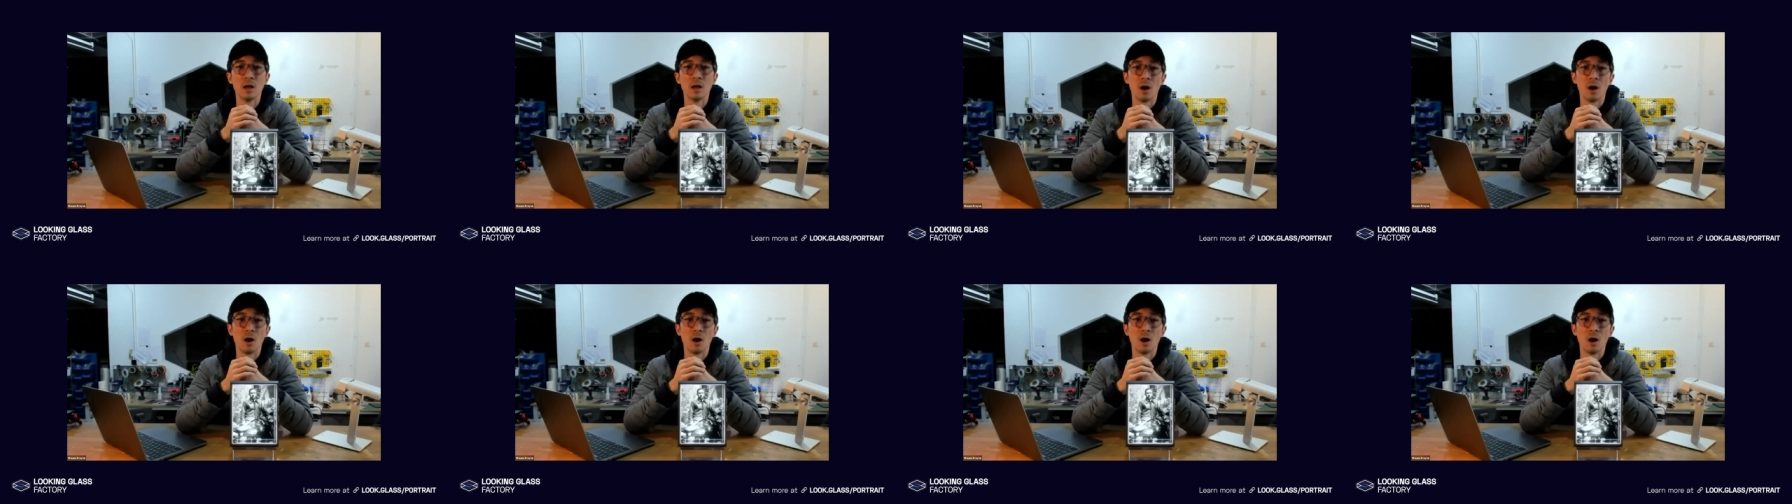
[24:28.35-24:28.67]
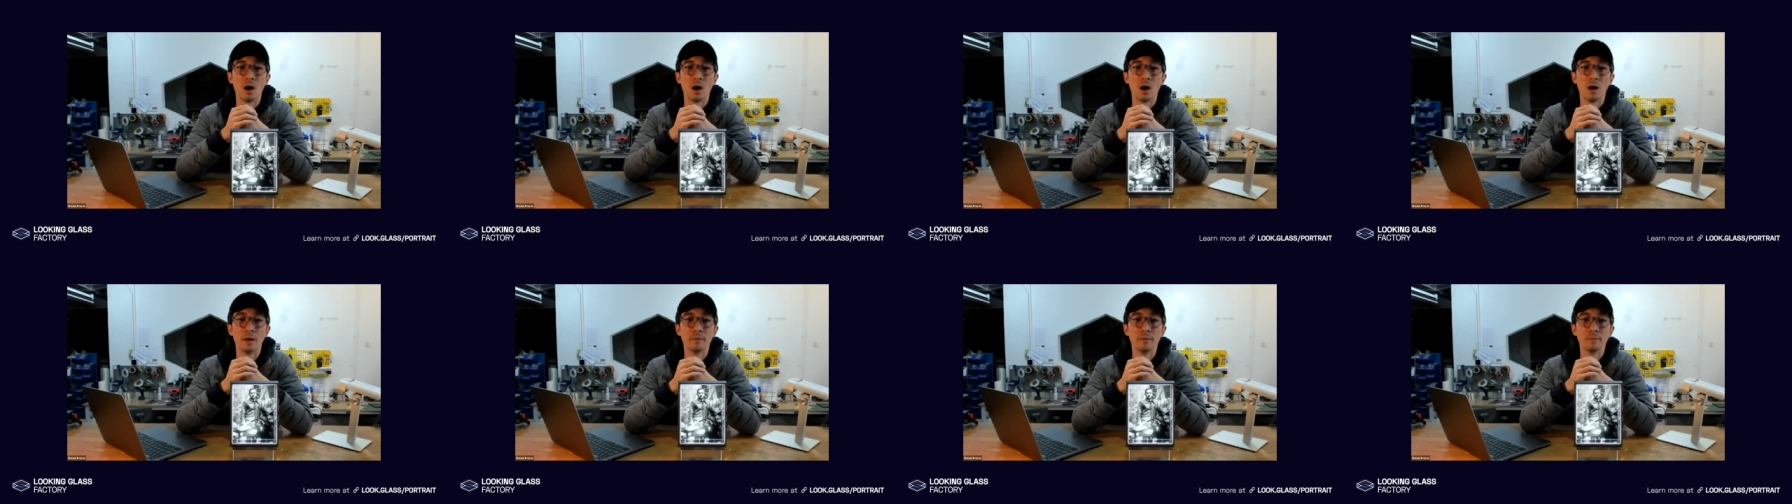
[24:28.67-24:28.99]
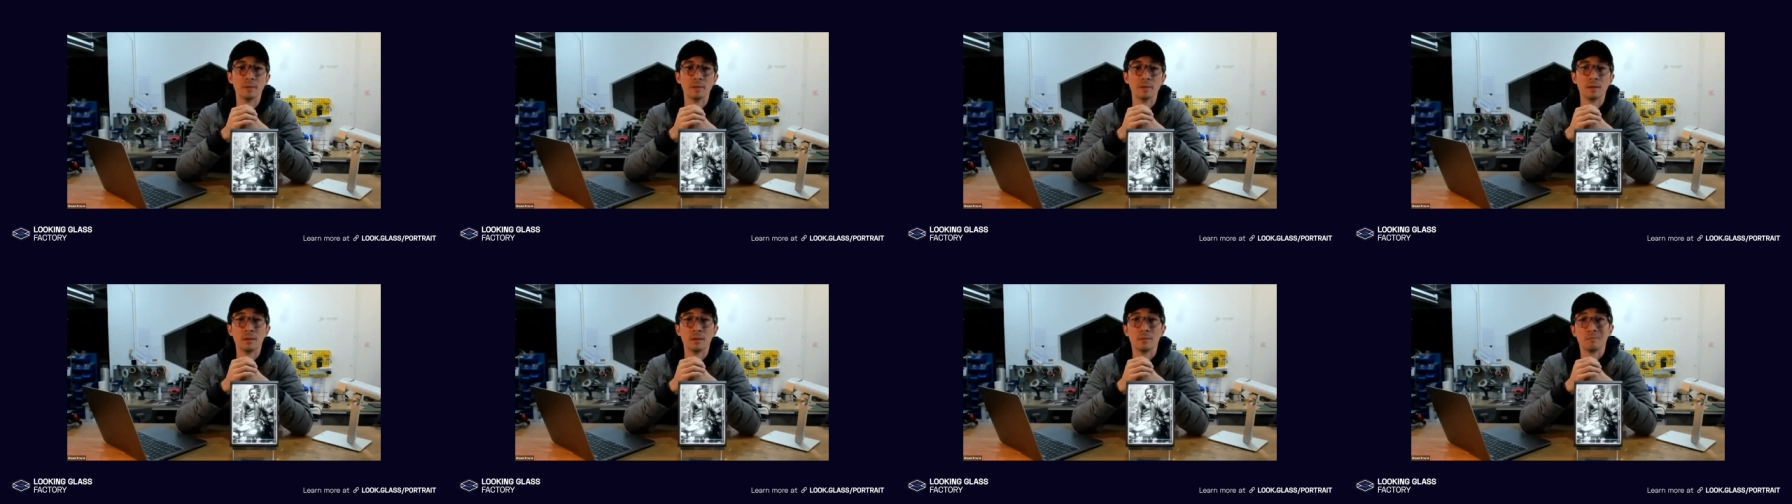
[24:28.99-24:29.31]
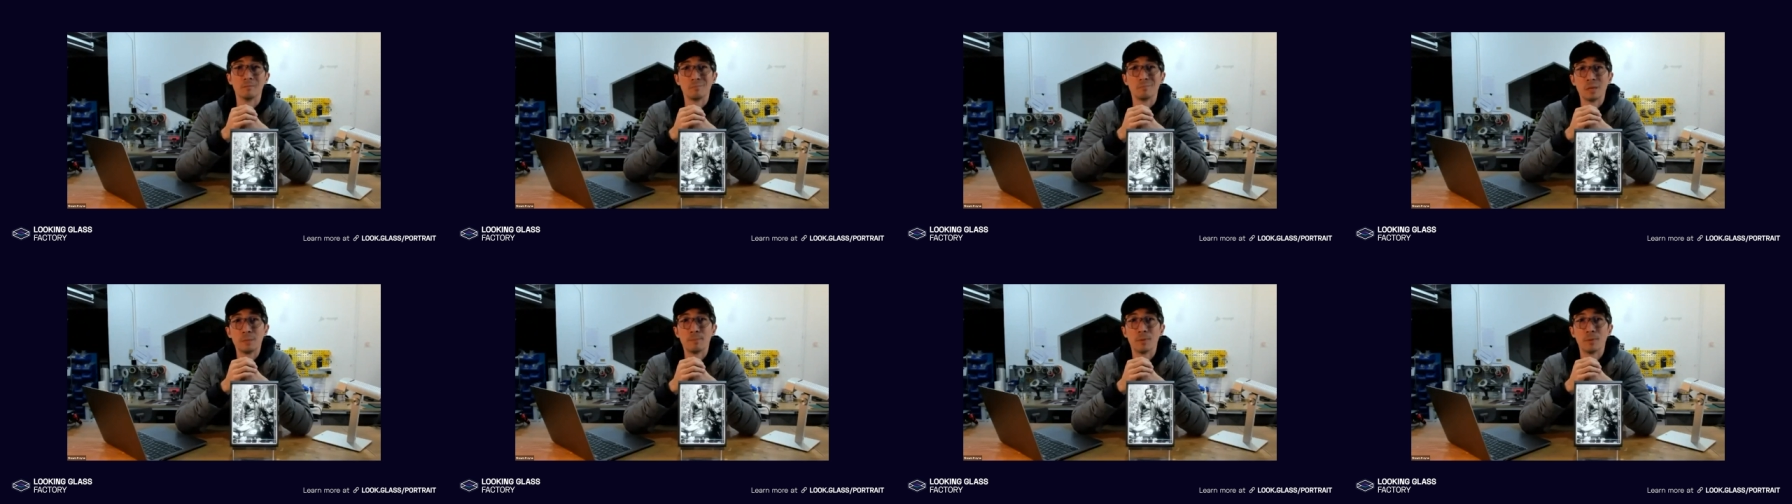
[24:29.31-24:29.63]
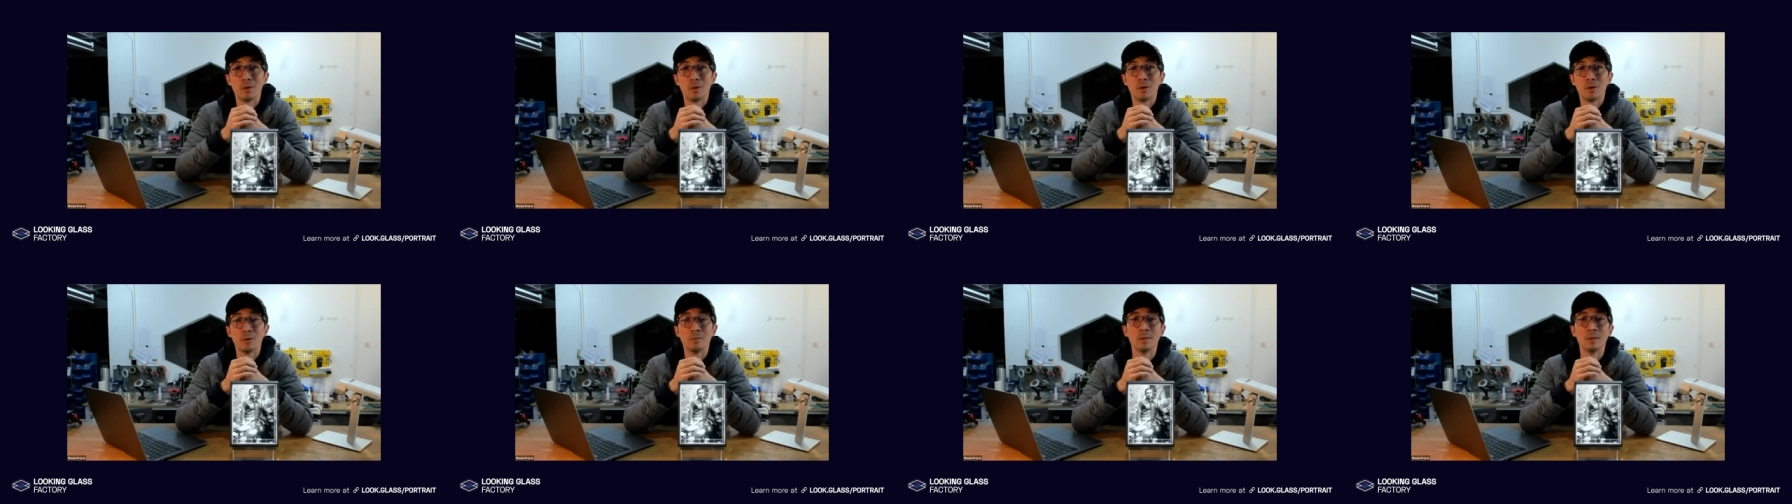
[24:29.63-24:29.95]
on
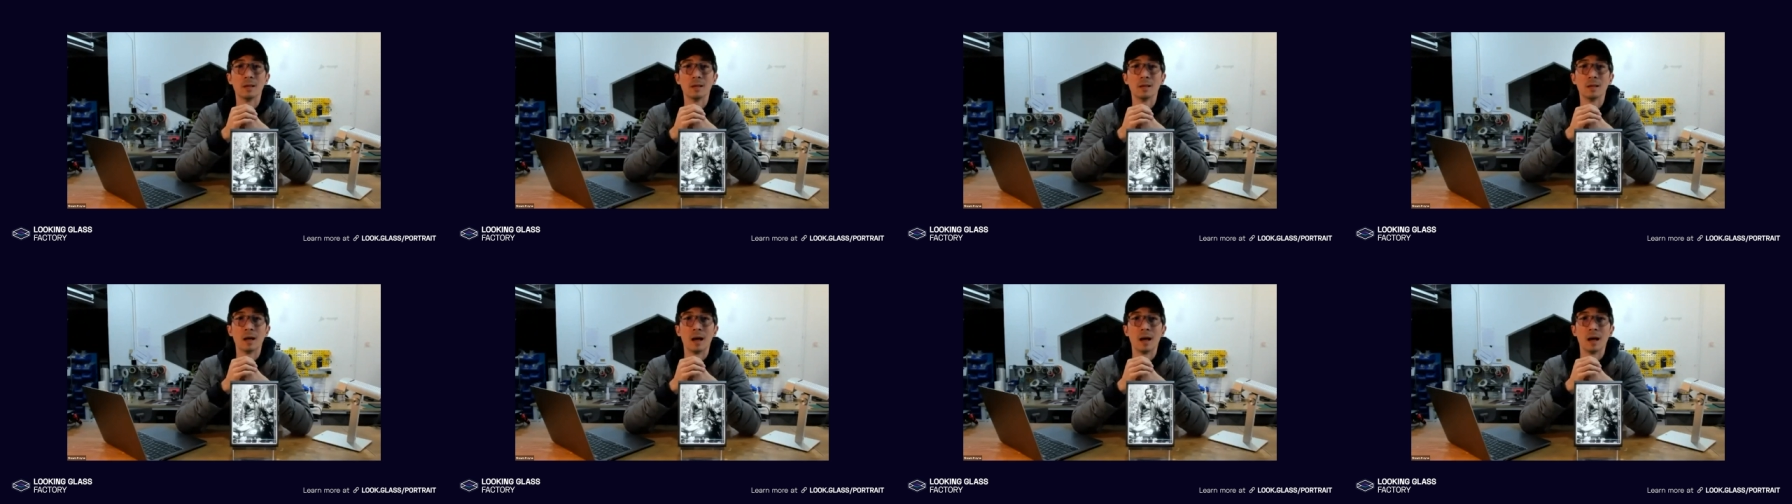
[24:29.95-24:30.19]
people,